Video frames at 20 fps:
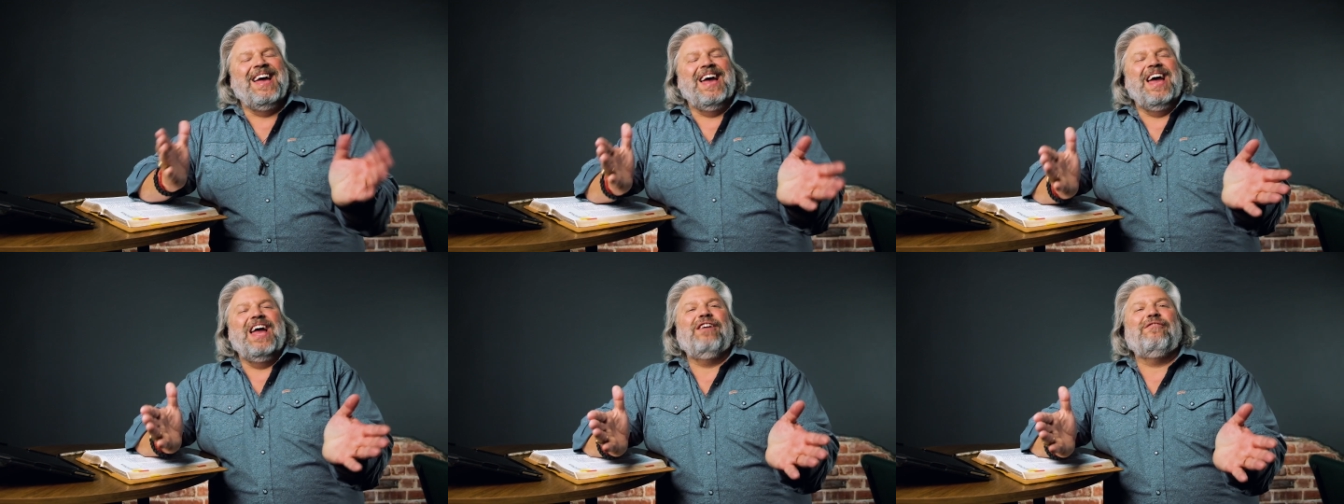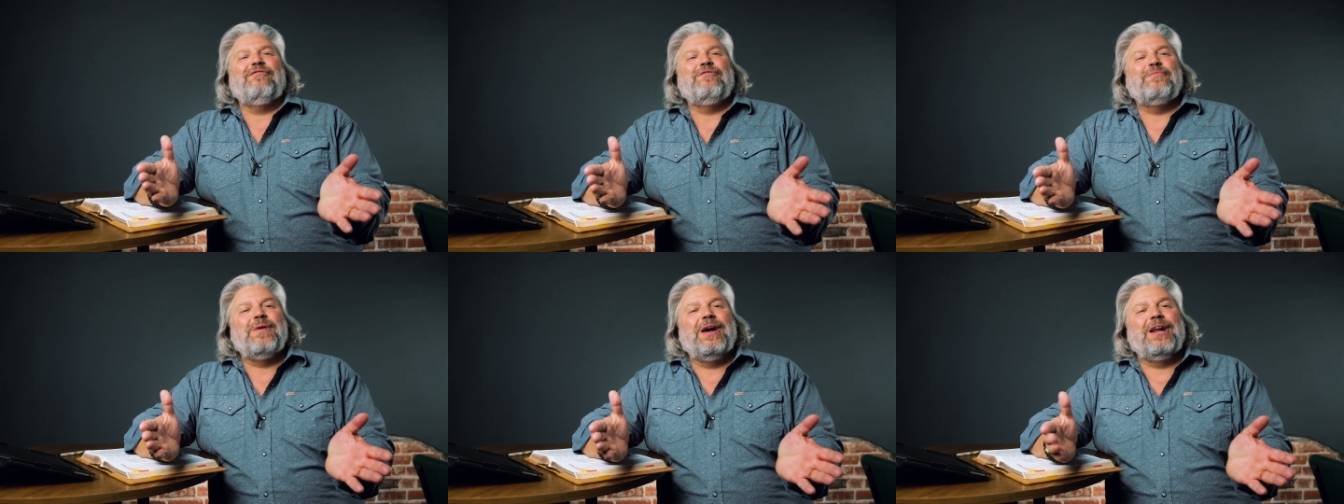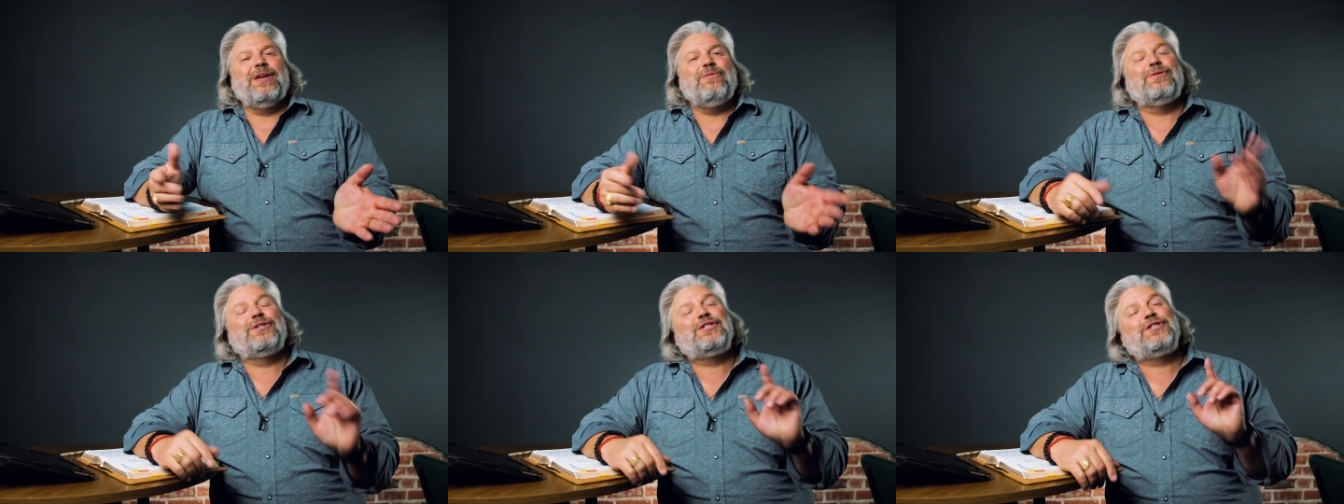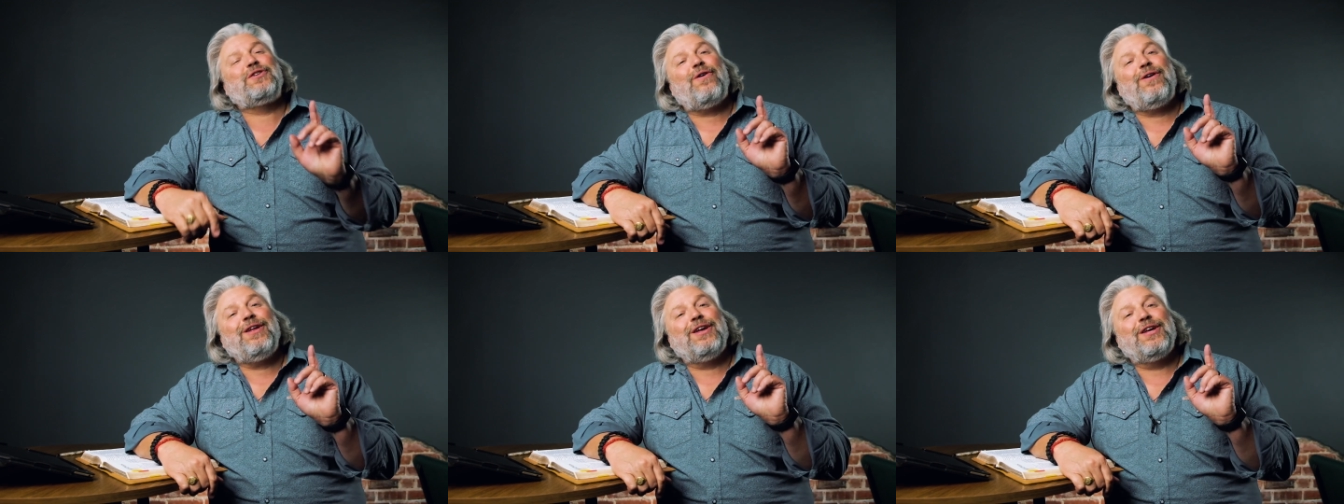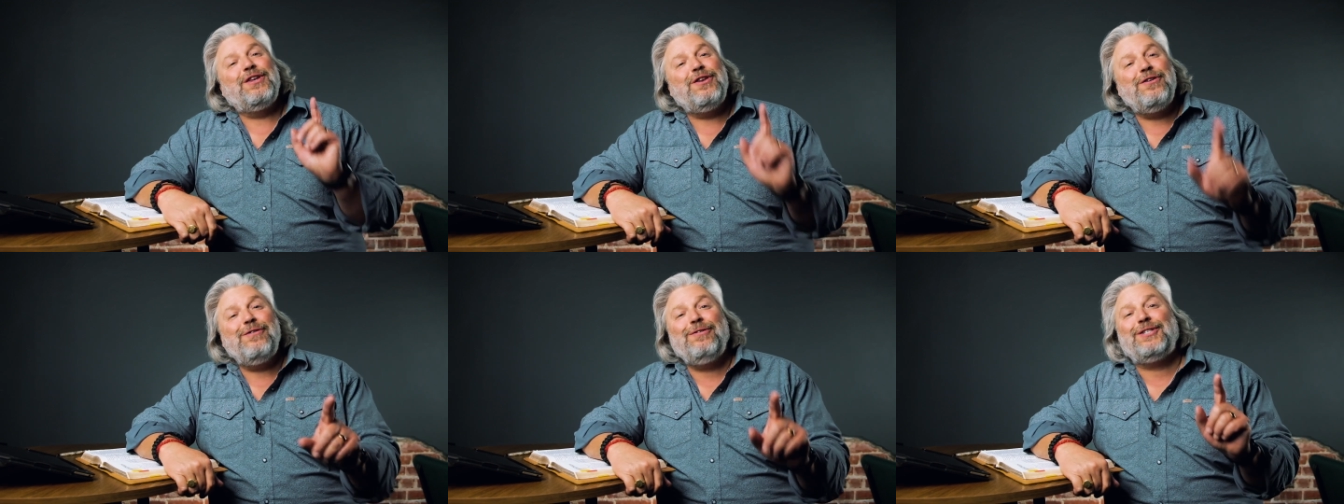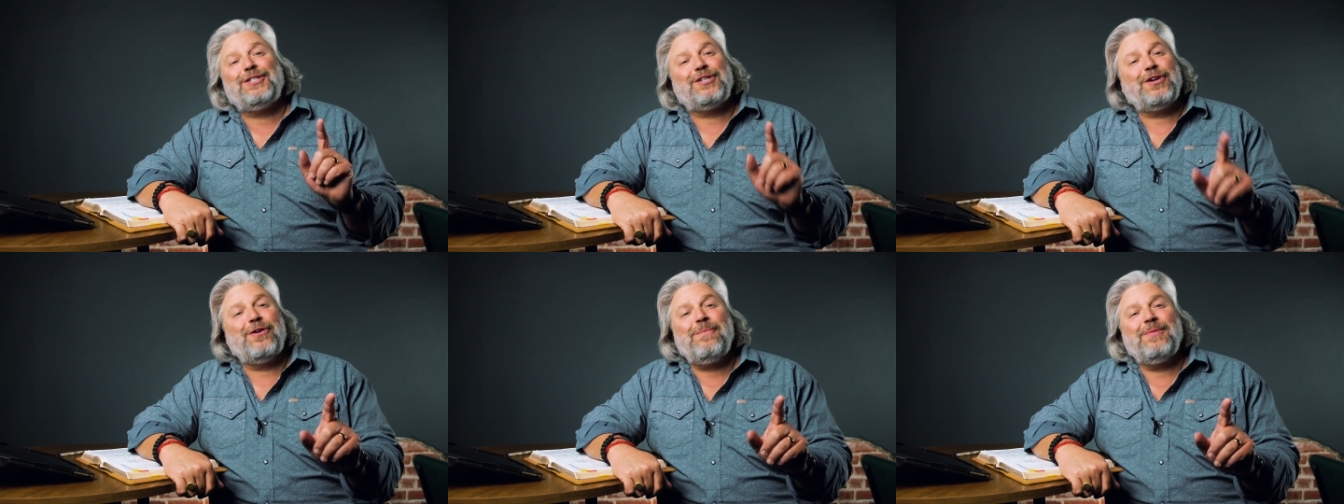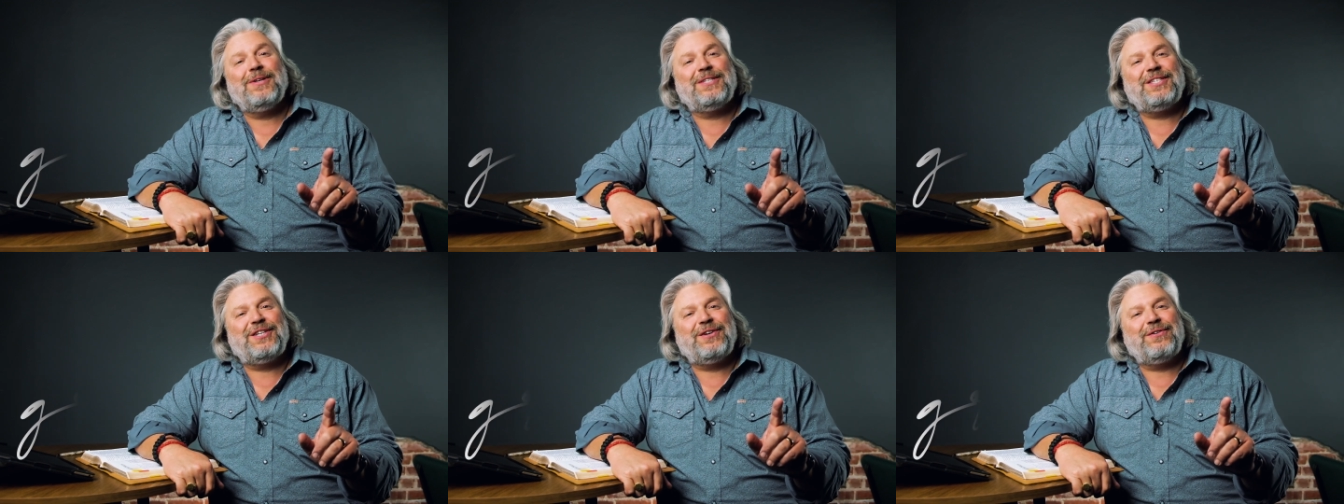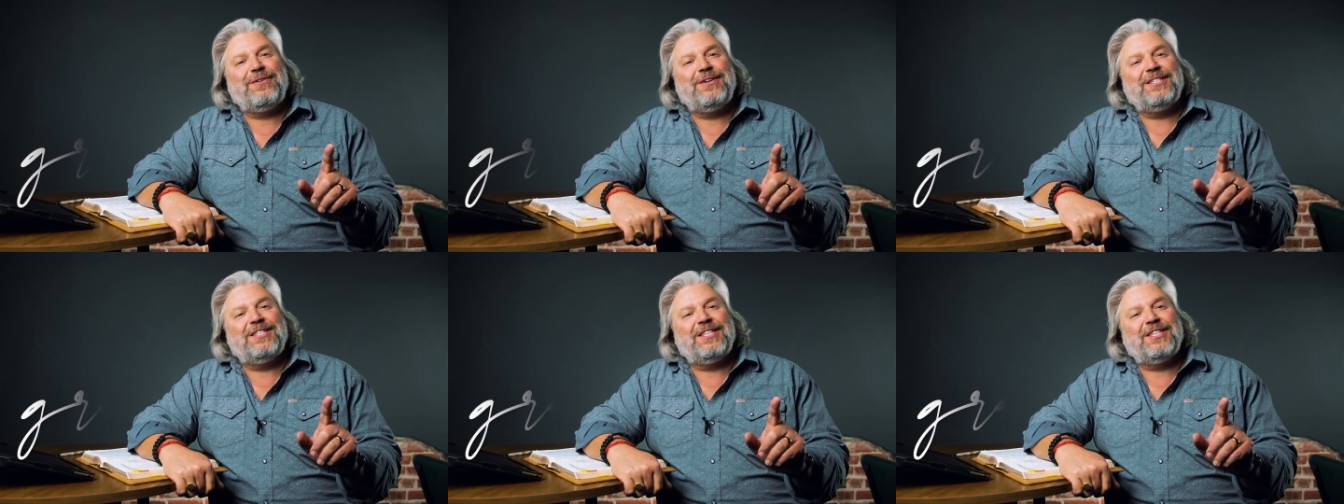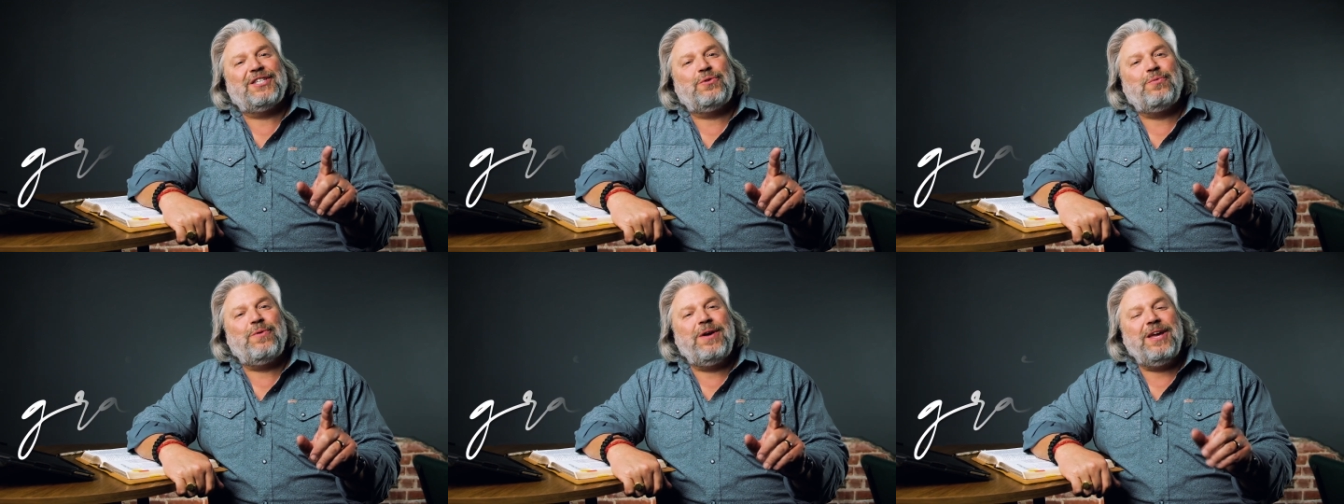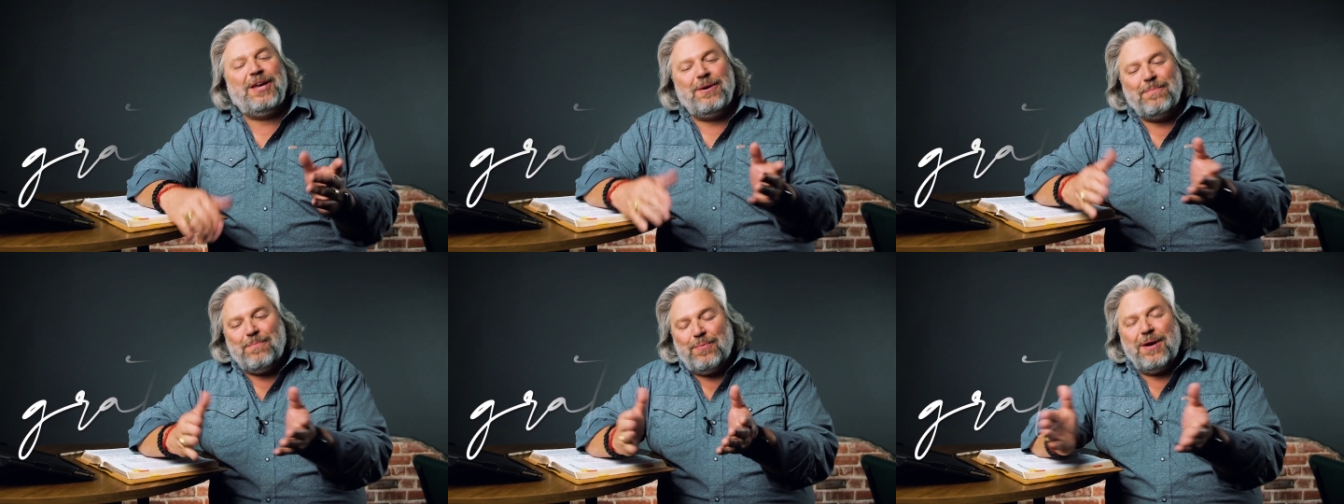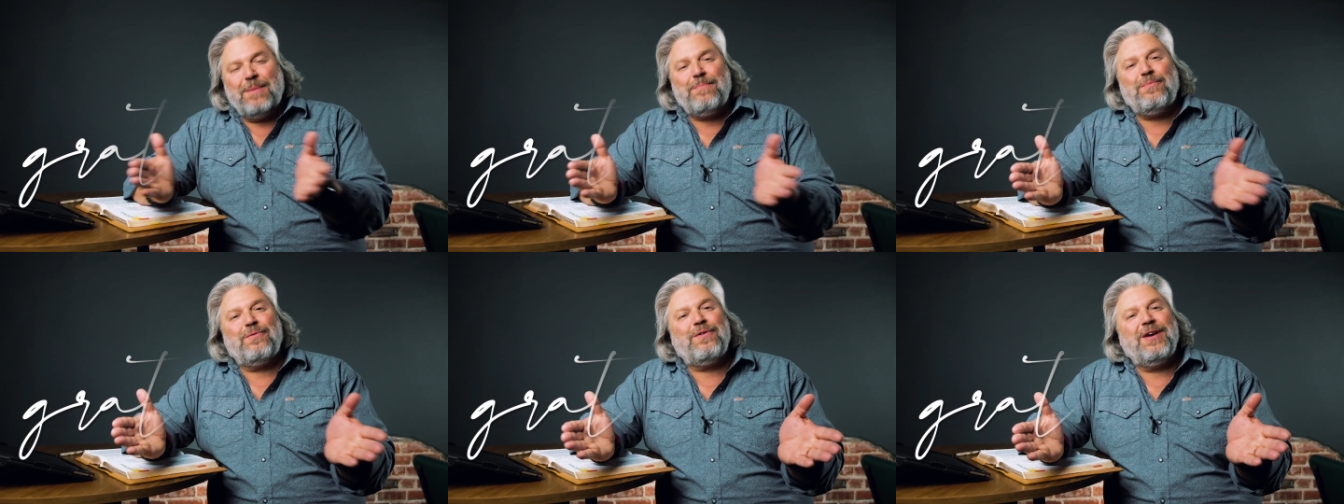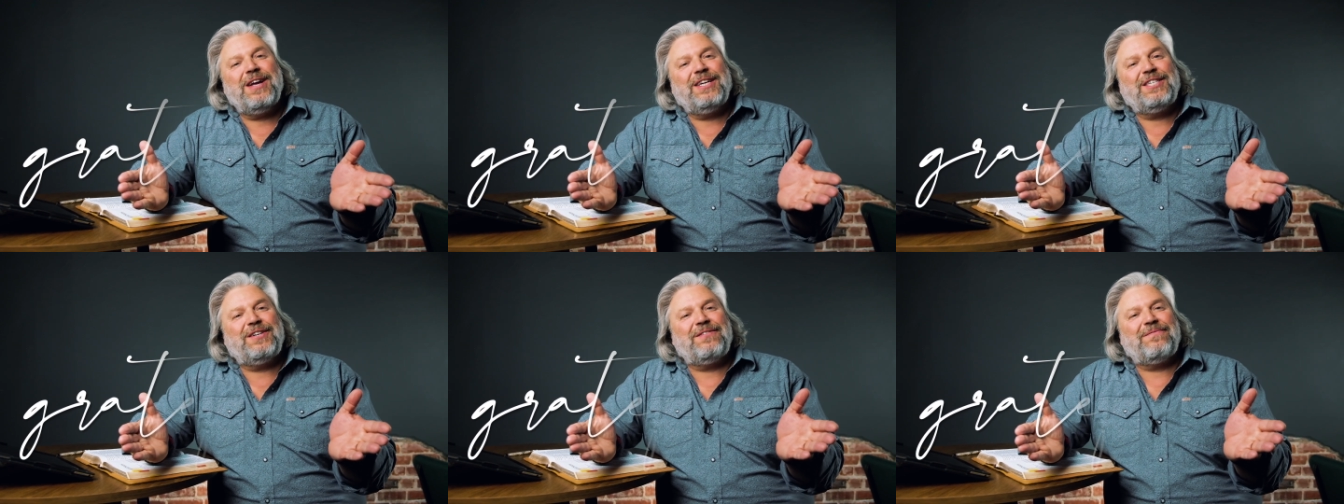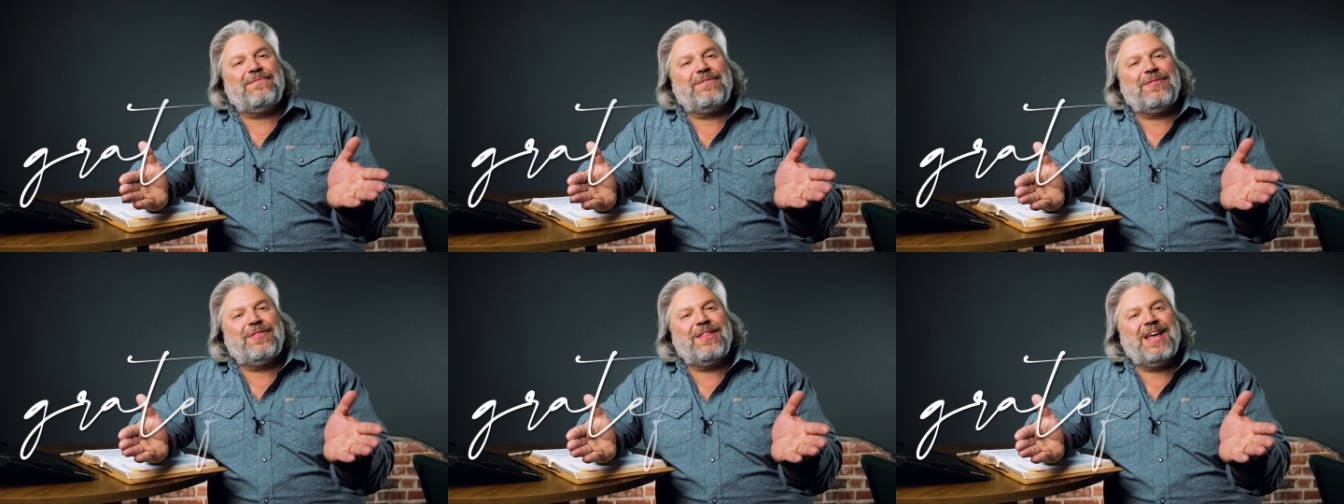Hey everybody, we're starting a new sermon series this week in preparation for